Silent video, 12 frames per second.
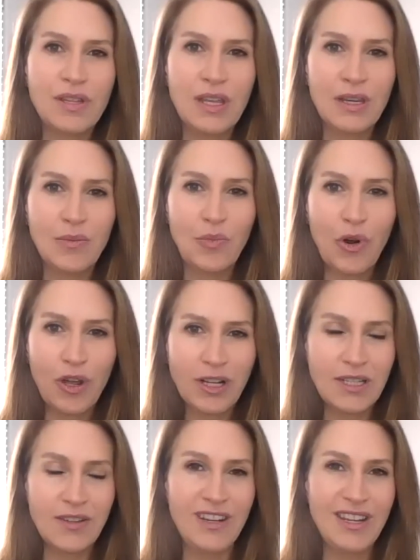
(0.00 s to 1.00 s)
in
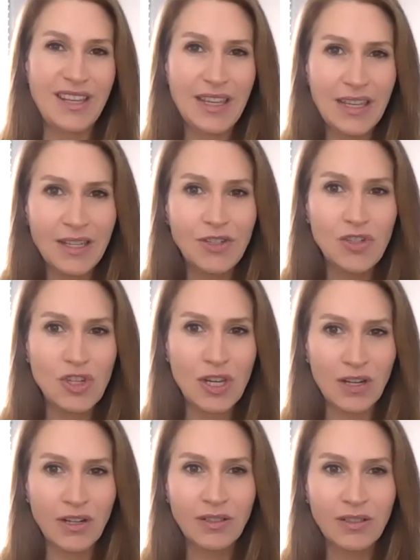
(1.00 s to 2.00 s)
productivity each
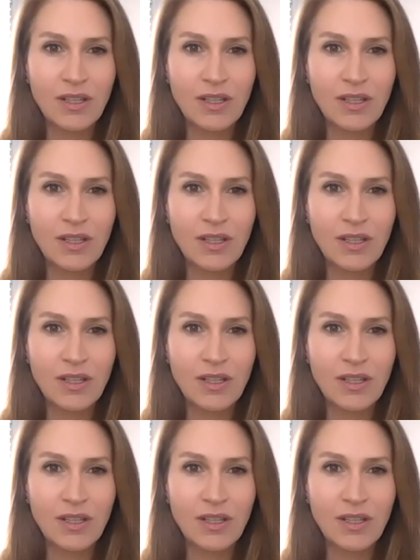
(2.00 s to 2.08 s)
year,